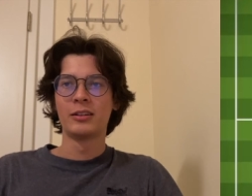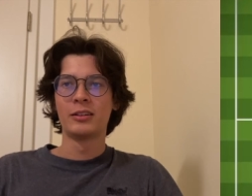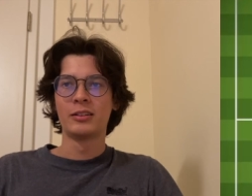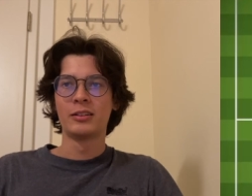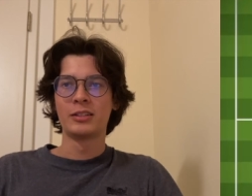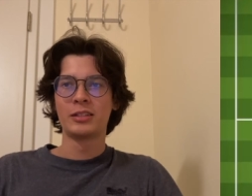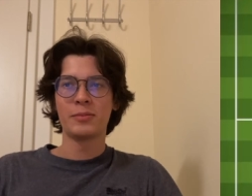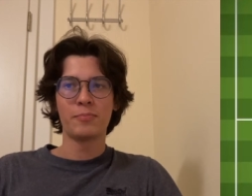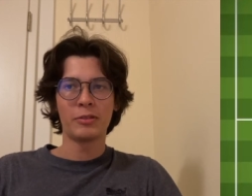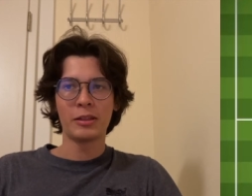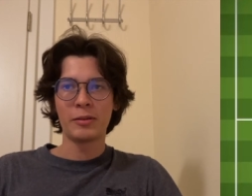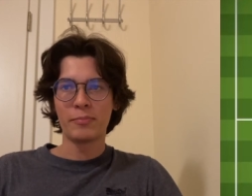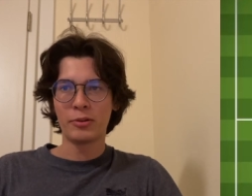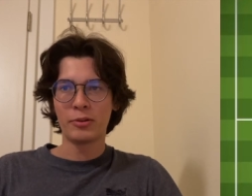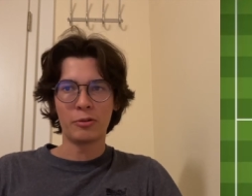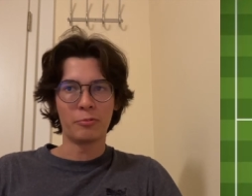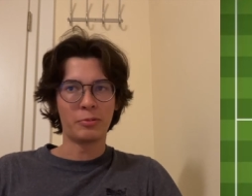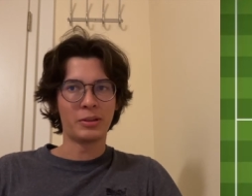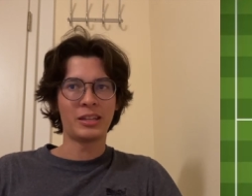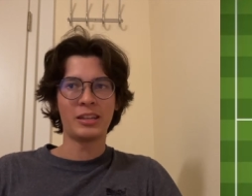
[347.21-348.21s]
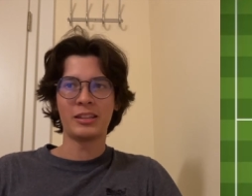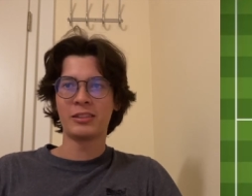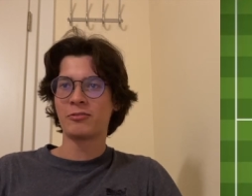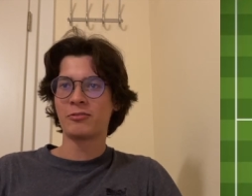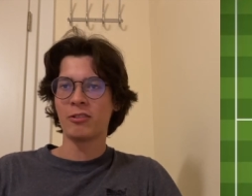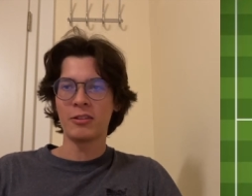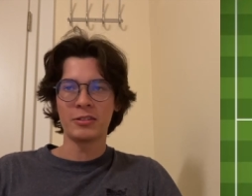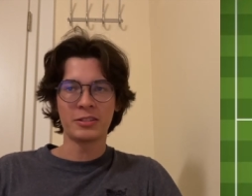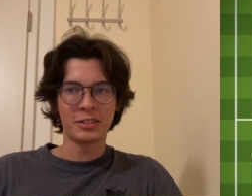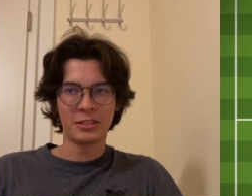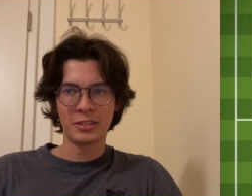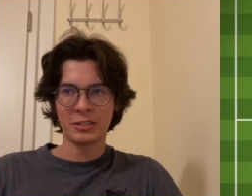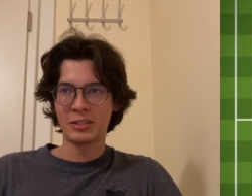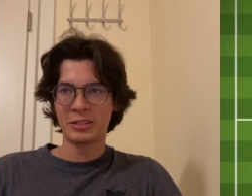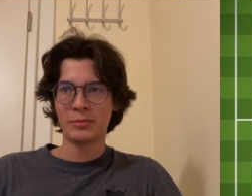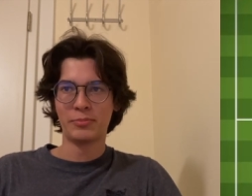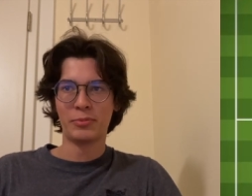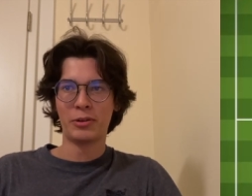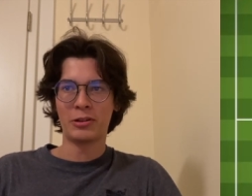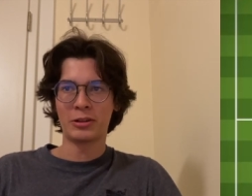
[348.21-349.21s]
Simply put, we need crosses into
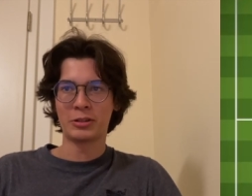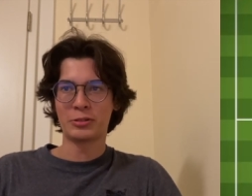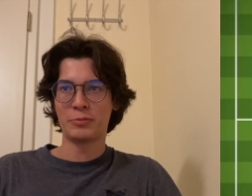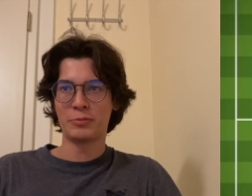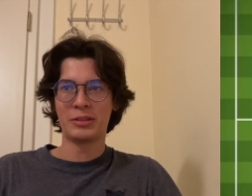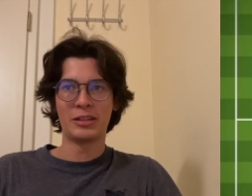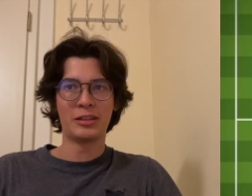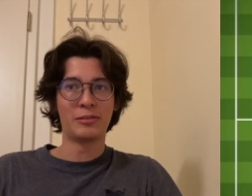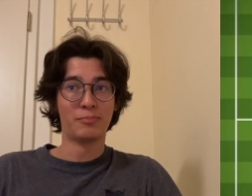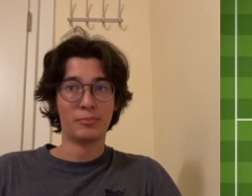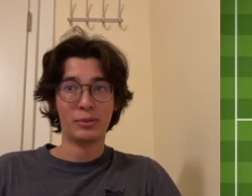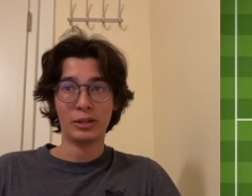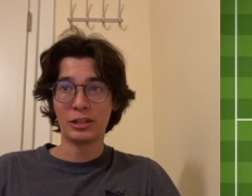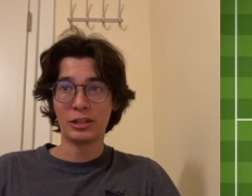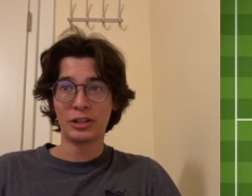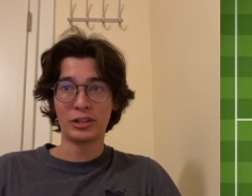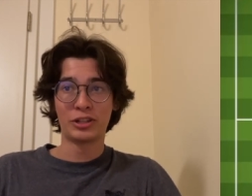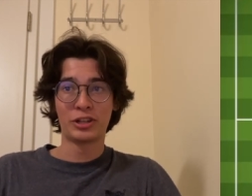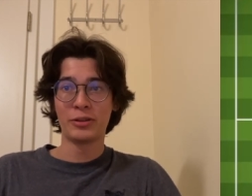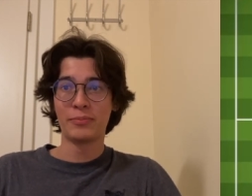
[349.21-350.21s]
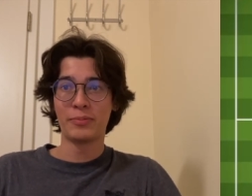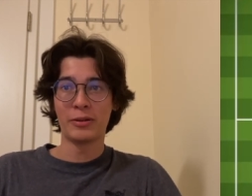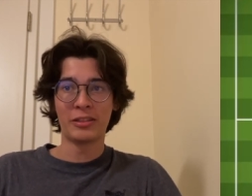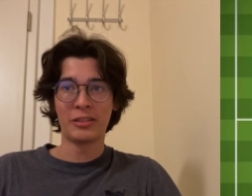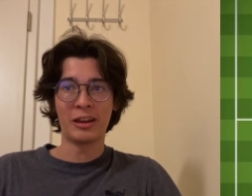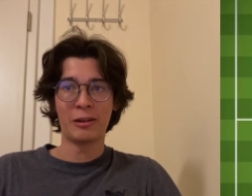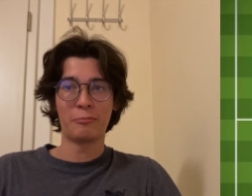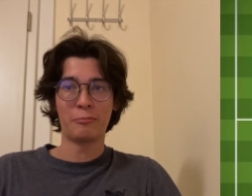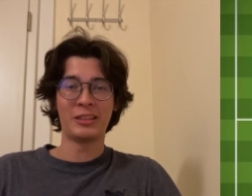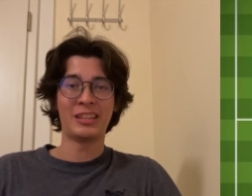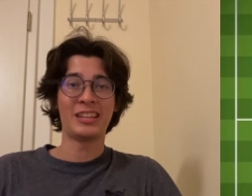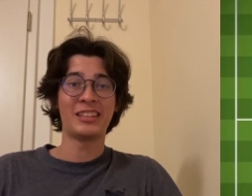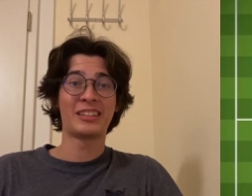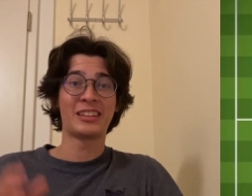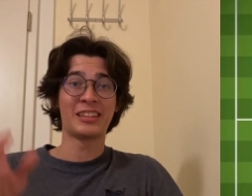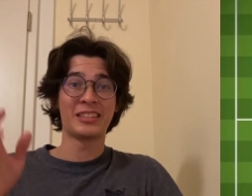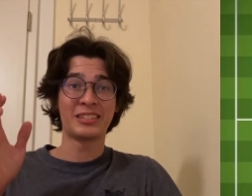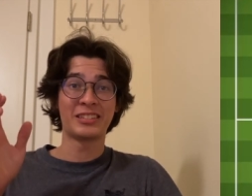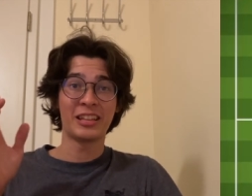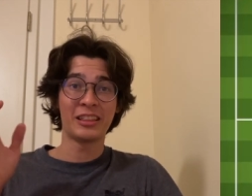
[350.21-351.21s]
the box. We need Muller, Choupo there. We need
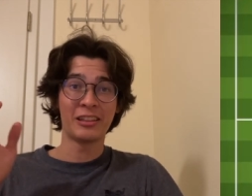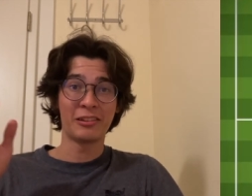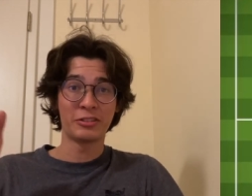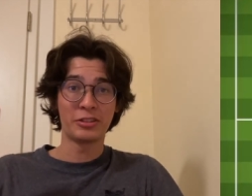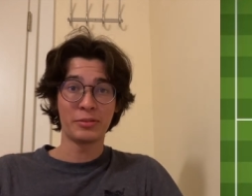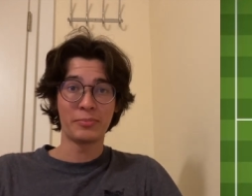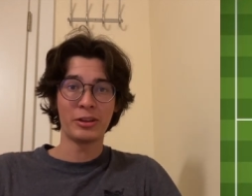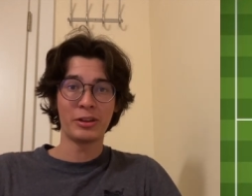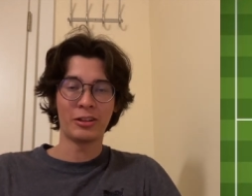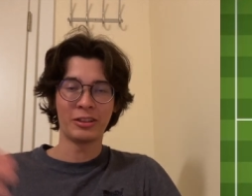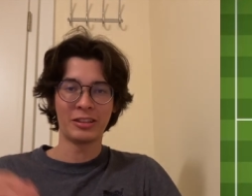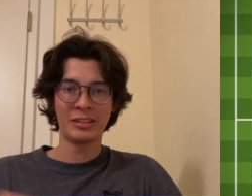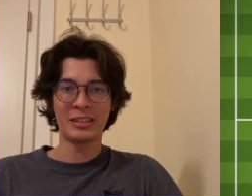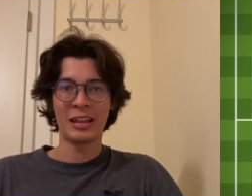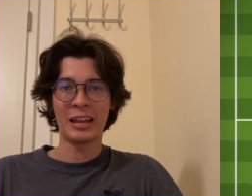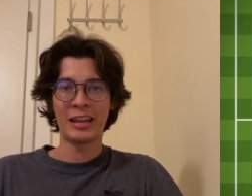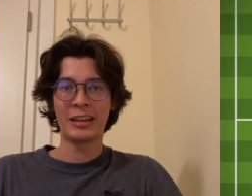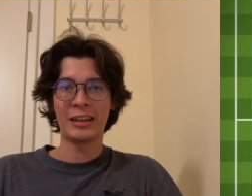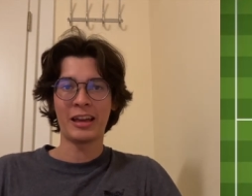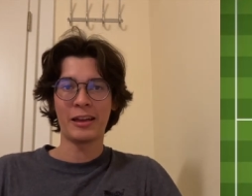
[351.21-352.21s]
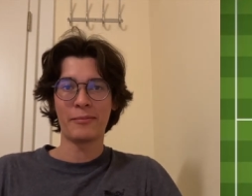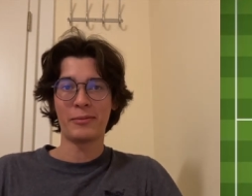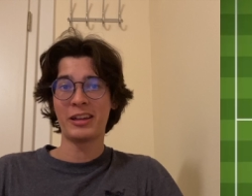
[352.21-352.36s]
Cancelo to be on his A game.